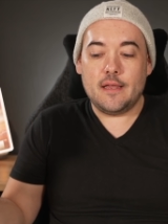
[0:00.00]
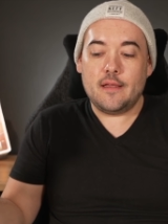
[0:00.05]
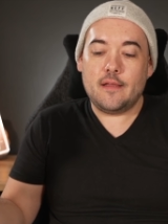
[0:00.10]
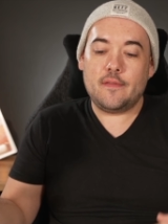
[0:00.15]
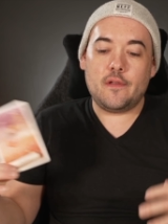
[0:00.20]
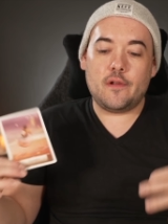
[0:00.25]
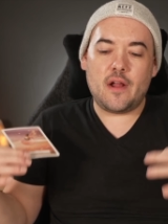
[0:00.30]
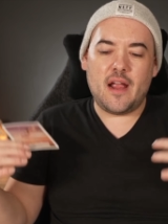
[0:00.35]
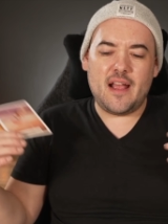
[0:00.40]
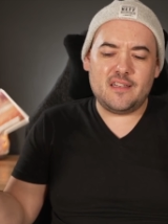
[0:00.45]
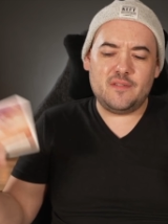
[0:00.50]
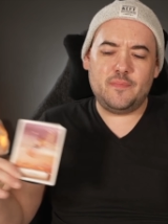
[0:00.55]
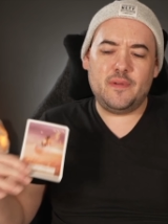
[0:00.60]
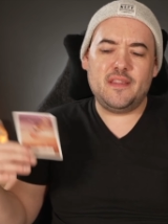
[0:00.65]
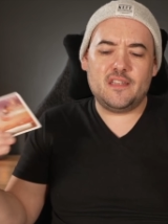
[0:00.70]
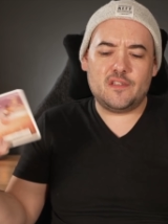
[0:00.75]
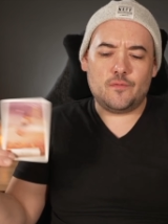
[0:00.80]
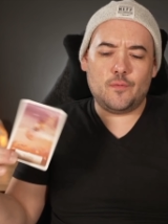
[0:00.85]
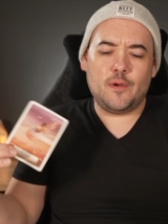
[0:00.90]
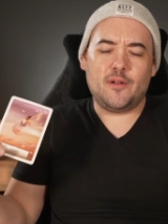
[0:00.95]
There has been
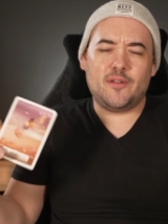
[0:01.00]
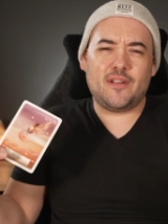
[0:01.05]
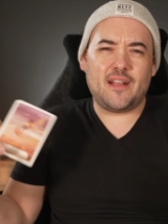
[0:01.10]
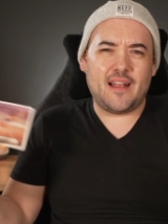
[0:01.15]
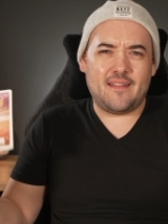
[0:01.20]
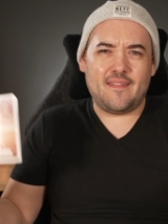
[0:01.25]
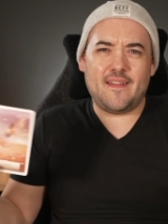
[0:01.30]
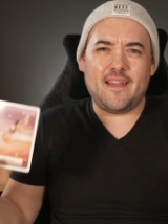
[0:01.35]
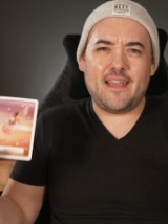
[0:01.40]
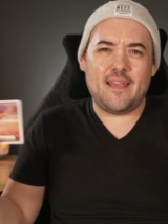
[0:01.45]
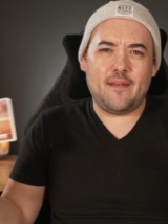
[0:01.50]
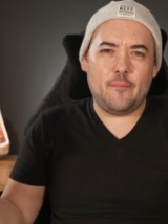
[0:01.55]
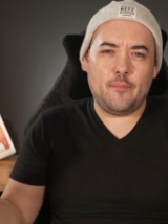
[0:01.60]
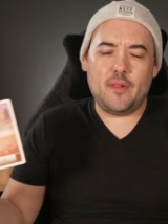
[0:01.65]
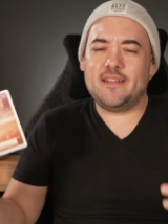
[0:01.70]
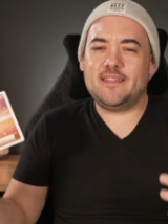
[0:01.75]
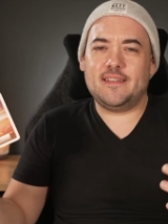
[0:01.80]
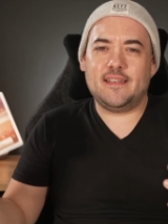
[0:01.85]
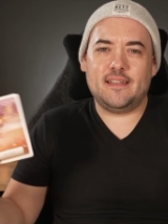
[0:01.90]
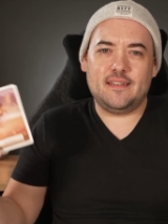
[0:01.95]
this weird kind of like
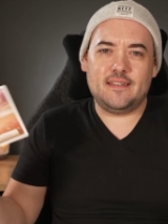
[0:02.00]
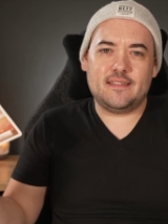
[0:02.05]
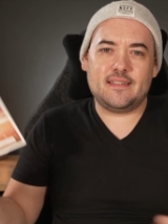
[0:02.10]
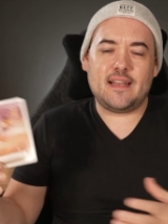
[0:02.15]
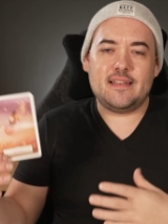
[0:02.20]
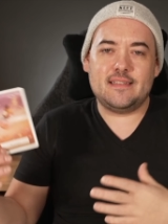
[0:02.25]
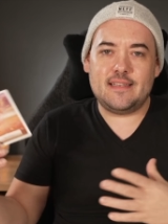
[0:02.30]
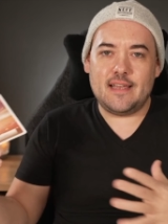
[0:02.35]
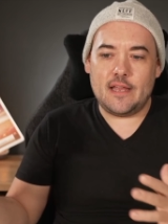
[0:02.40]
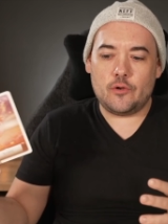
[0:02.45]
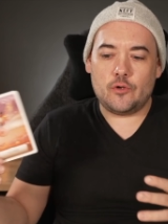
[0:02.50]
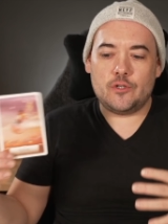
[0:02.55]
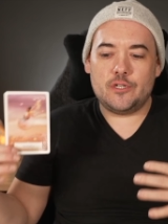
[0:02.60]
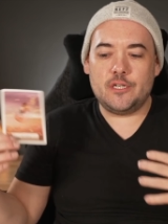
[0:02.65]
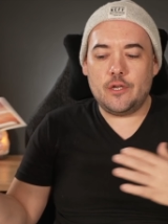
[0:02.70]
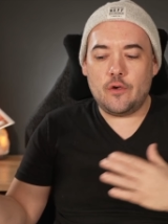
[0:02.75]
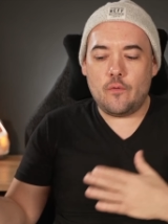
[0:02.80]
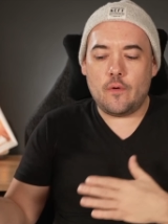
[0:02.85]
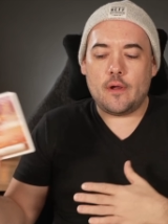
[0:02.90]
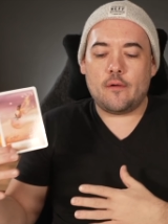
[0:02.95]
blessing in disguise energy
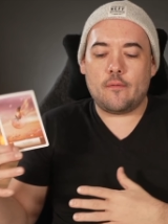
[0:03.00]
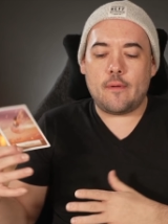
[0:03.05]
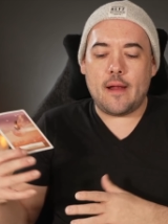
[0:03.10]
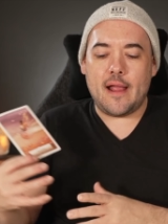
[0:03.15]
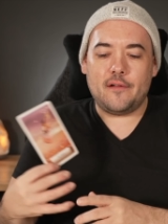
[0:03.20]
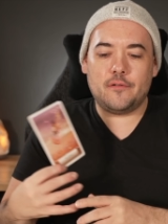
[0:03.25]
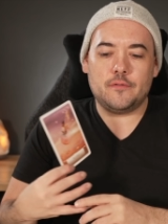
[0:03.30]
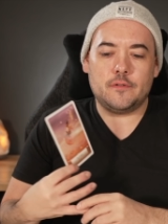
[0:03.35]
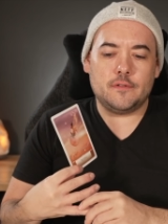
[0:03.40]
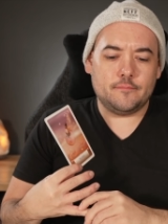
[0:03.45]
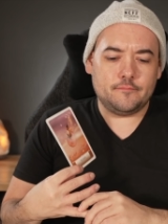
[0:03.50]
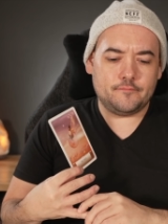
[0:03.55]
going around